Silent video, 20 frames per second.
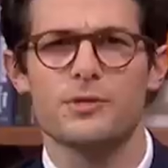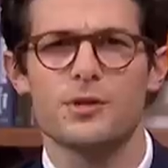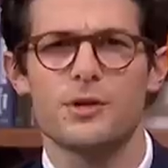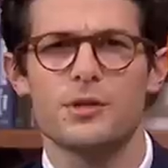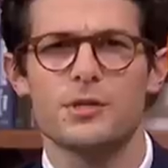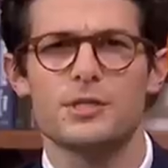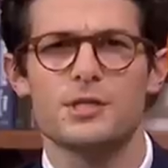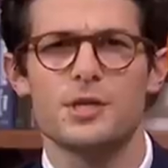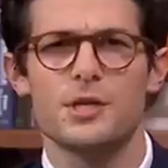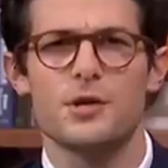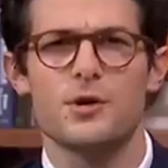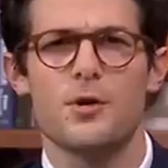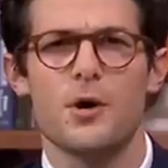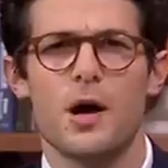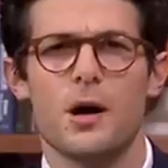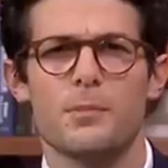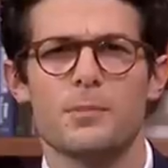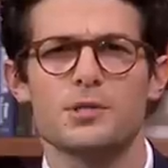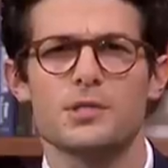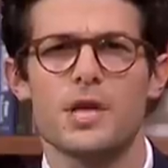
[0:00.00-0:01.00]
It's good to see you.
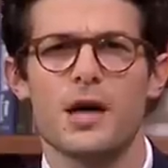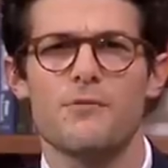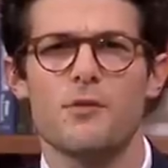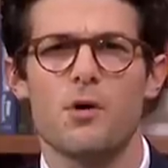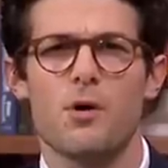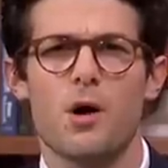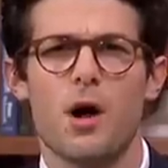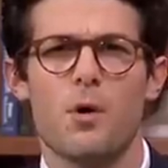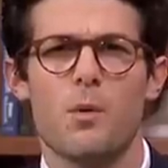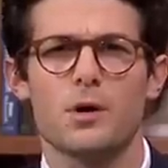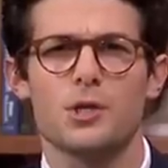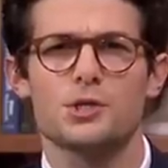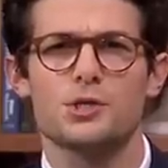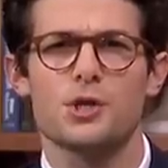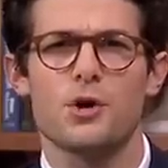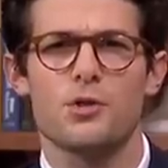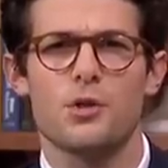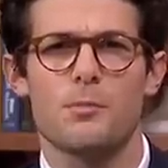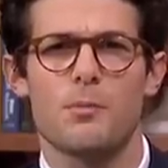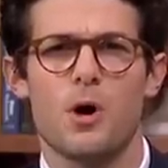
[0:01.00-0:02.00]
Gustavo, I want to
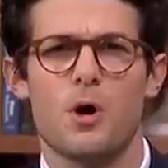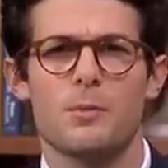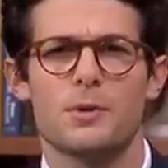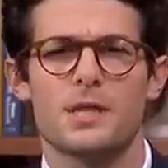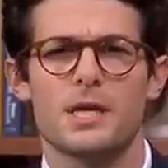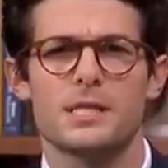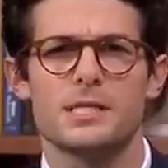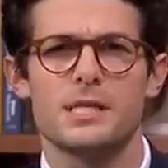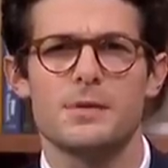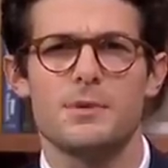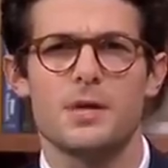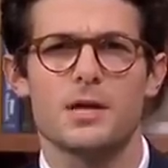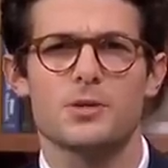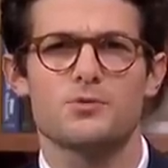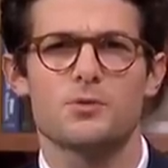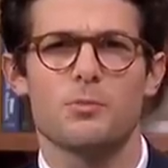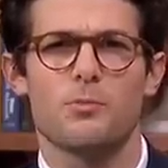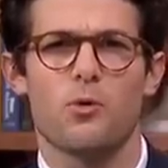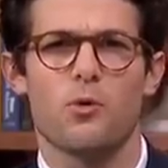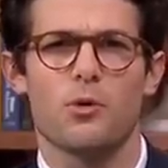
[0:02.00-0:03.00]
show the moment that a
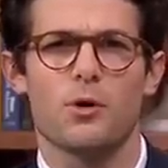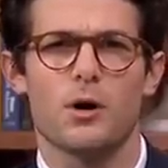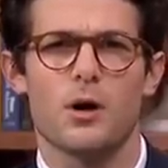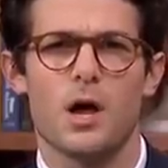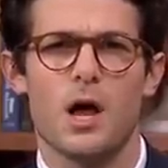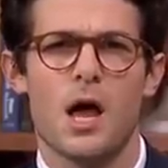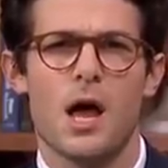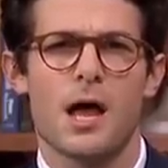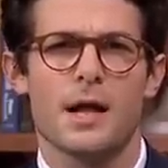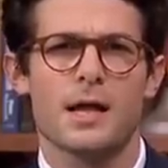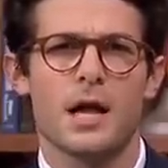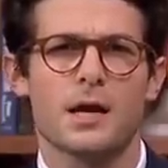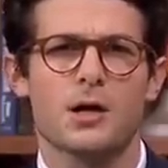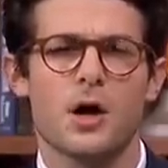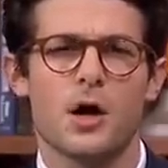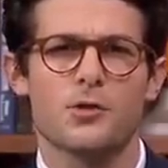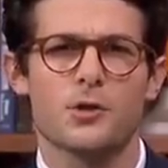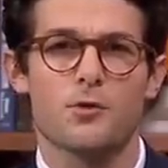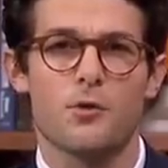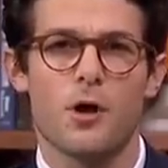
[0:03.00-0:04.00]
CBS reporter got
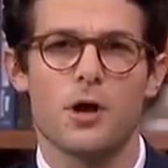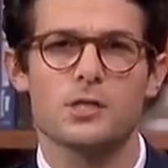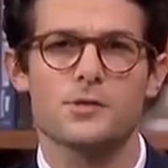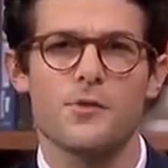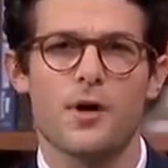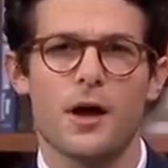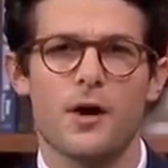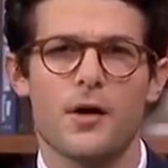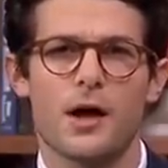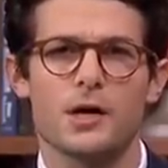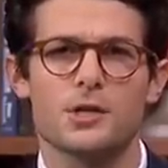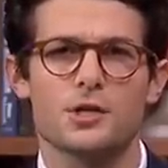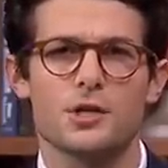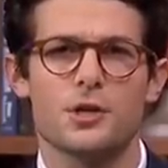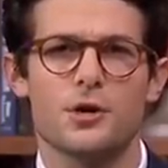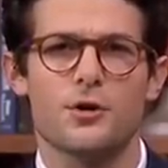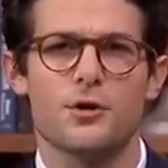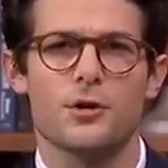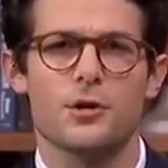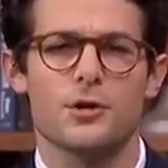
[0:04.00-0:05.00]
caught in the crossfire,
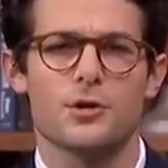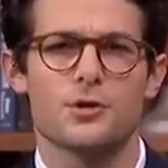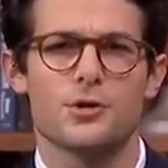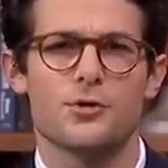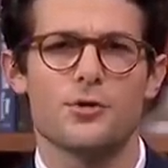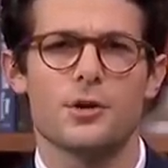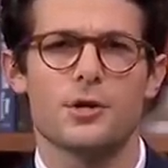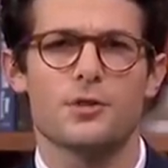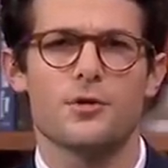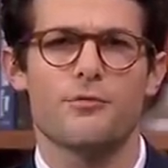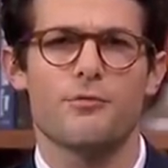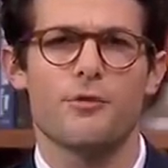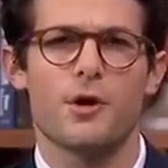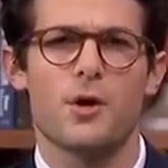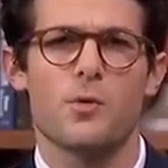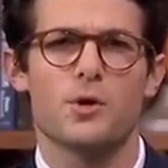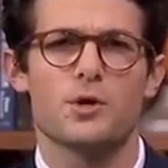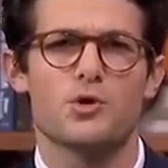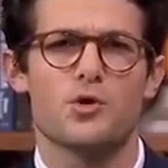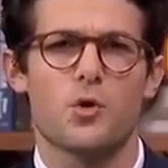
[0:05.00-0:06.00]
actually, earlier during the fray
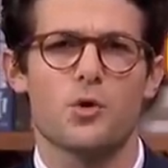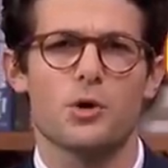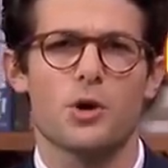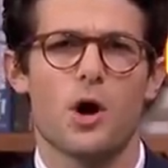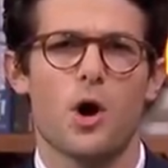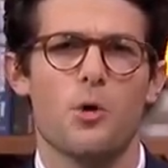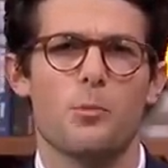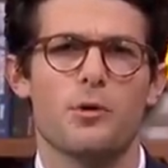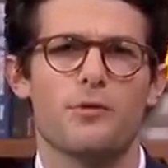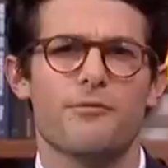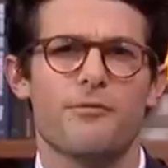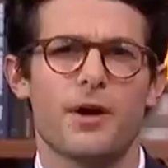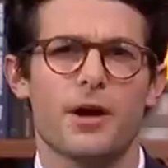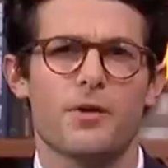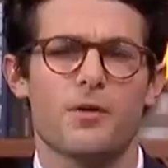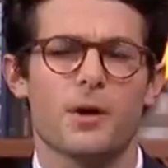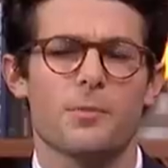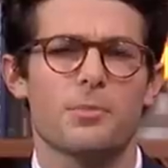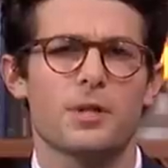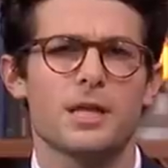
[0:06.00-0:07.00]
when Dorner opened
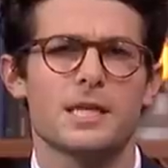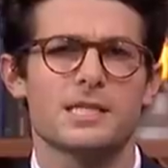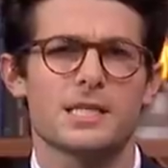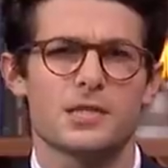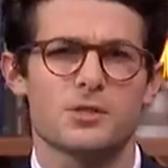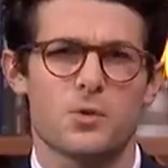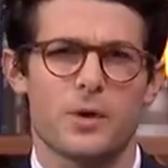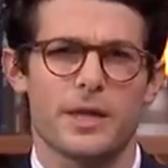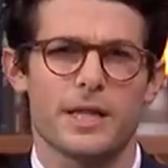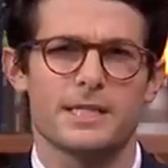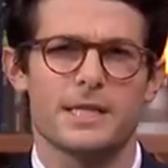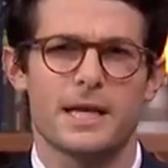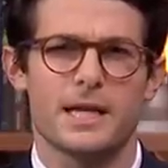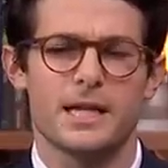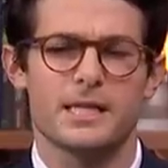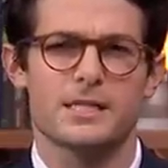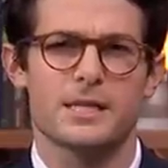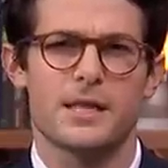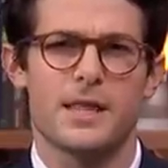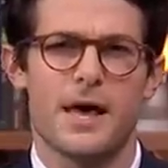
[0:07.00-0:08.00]
fire on police. Let's quickly take a
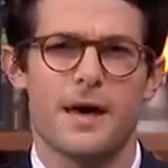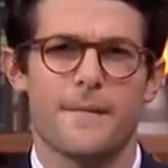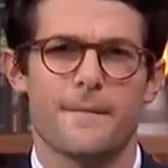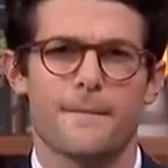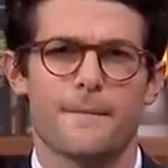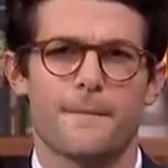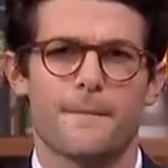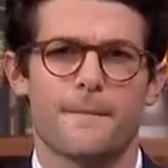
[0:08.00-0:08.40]
listen to that.